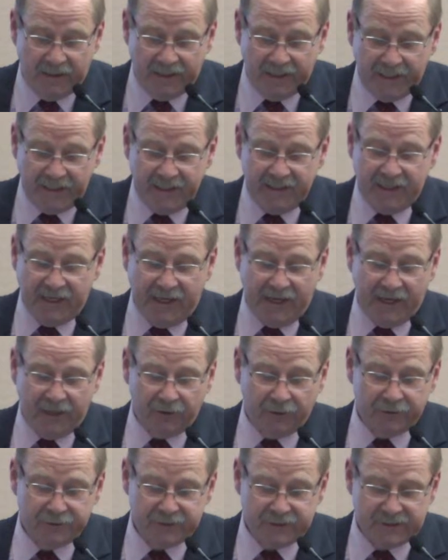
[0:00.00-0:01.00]
any
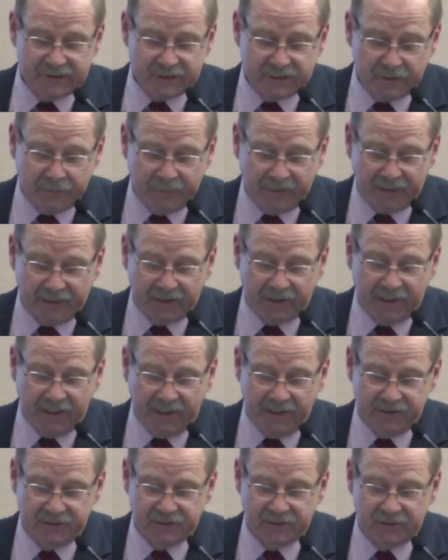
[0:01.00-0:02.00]
allergies to
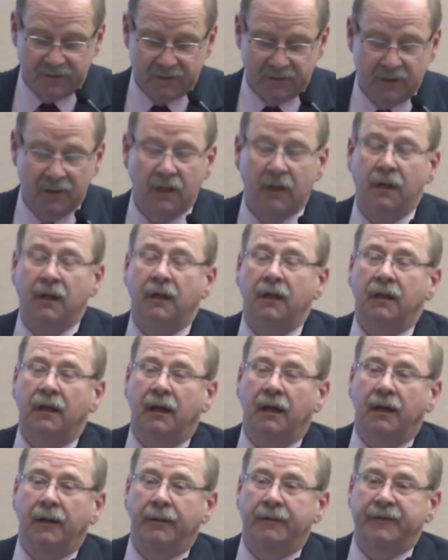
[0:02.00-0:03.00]
medication,
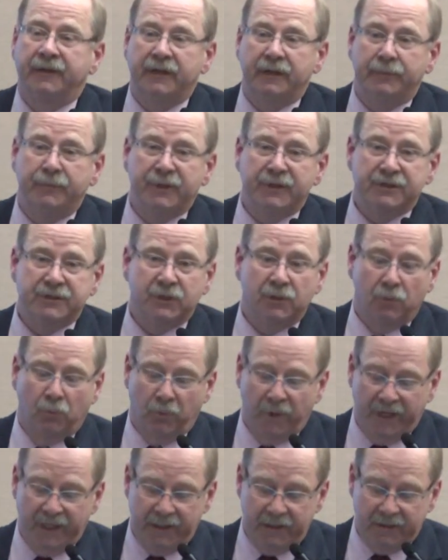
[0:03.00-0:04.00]
the admission
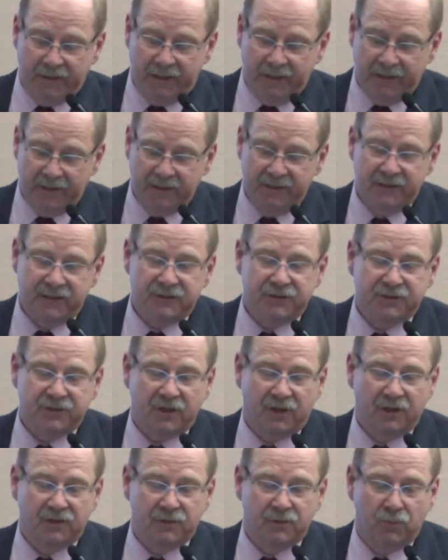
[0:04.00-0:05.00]
weight and the
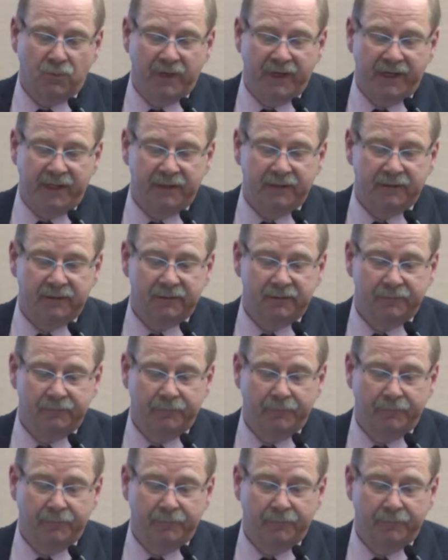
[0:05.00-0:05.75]
discharge weight,